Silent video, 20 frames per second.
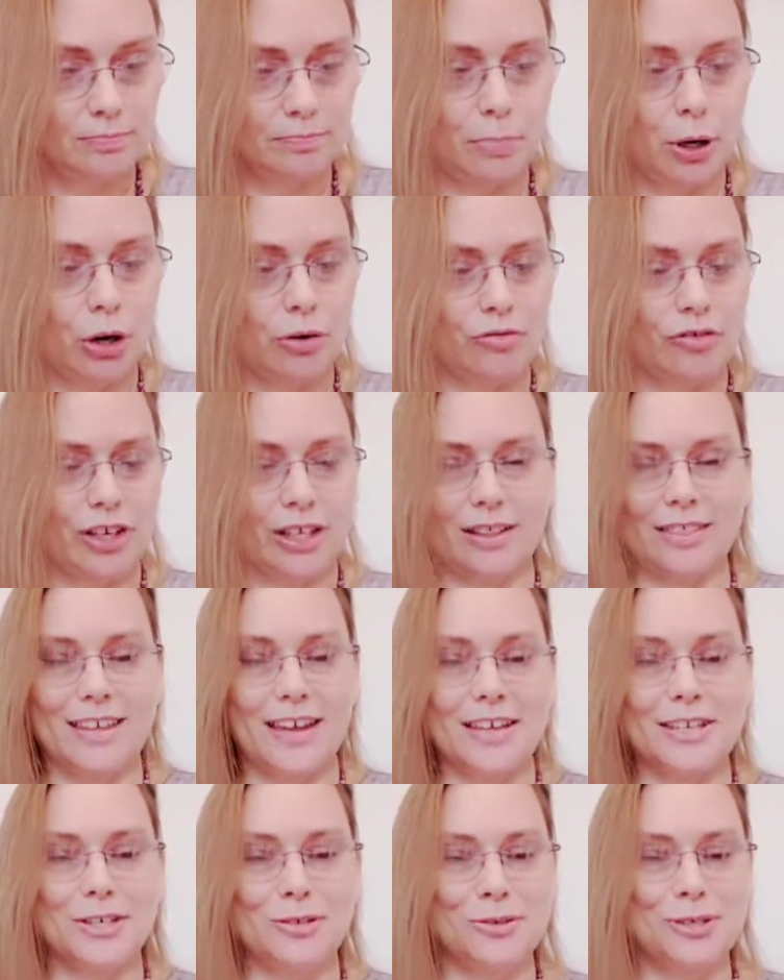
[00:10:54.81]
Perfect,
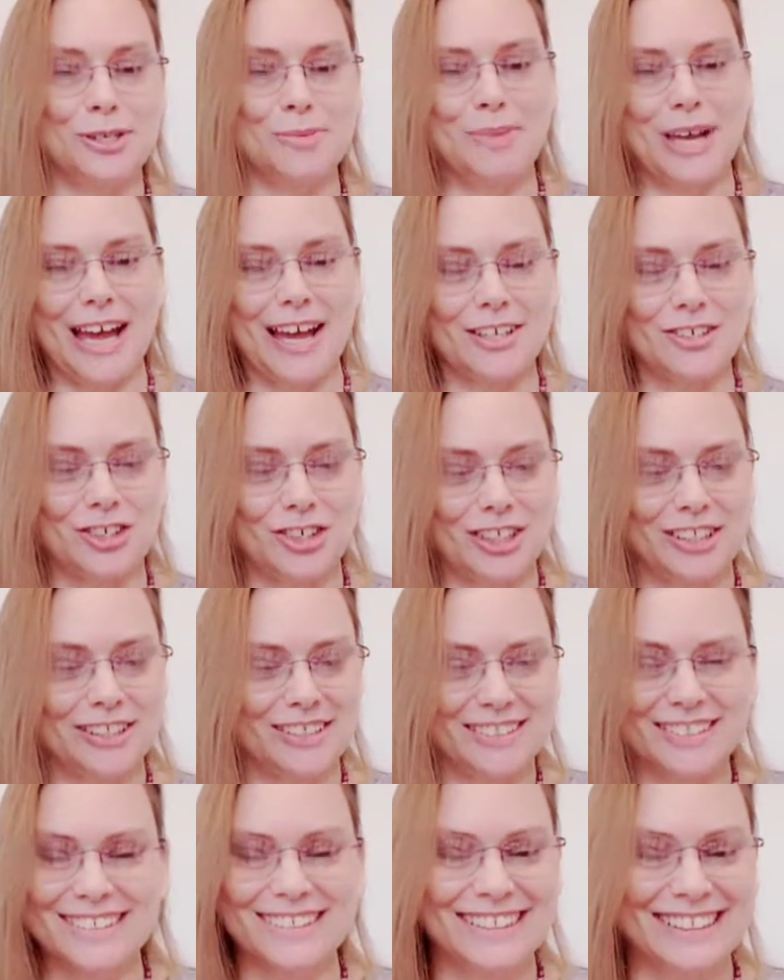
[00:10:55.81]
thank you,
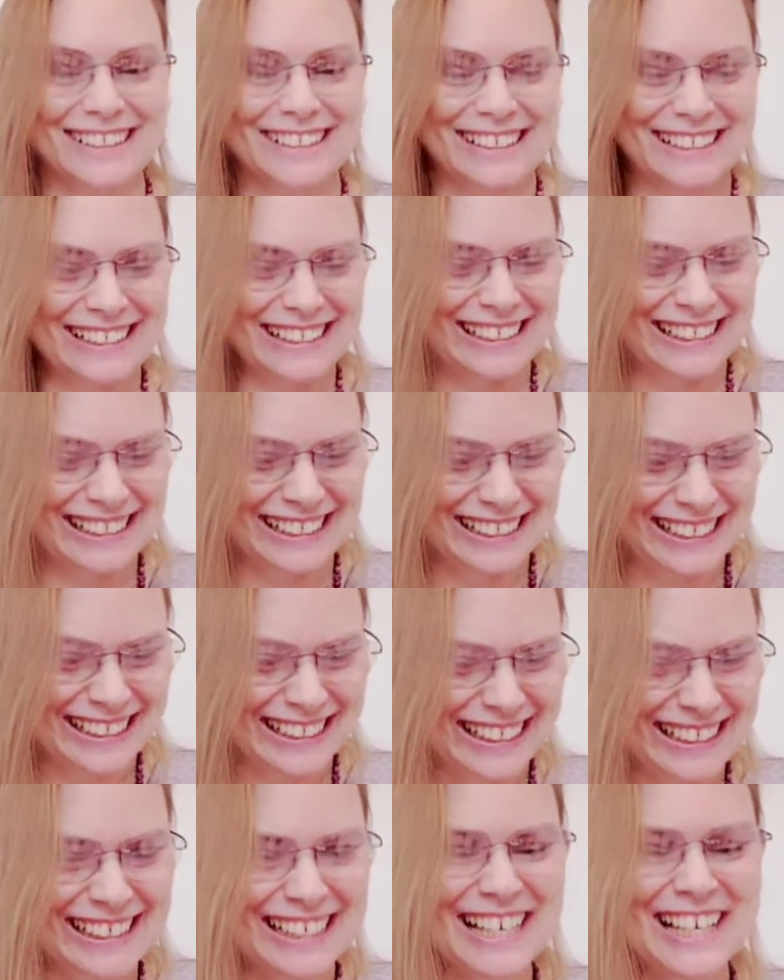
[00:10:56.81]
Sebastian.
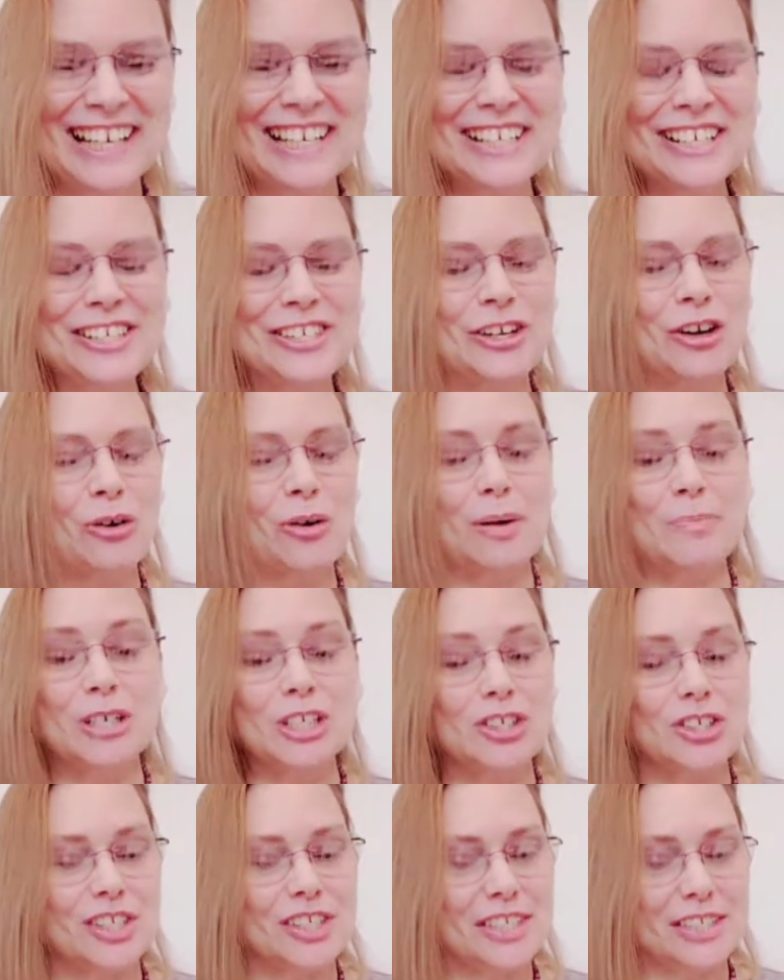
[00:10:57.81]
So, I
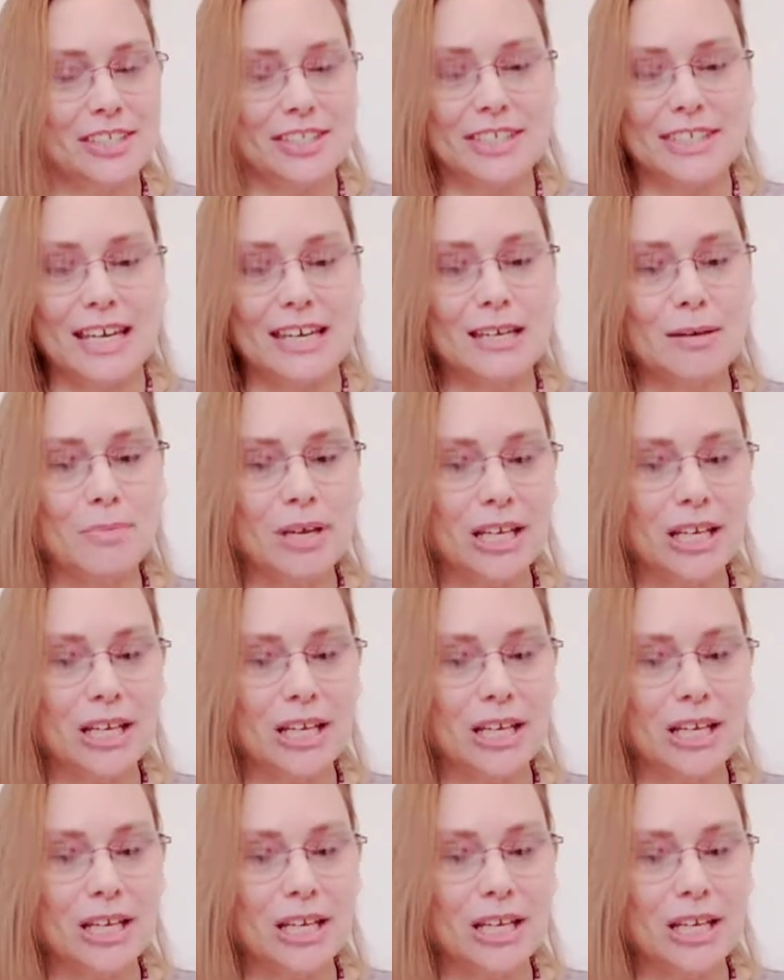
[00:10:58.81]
mean, just take a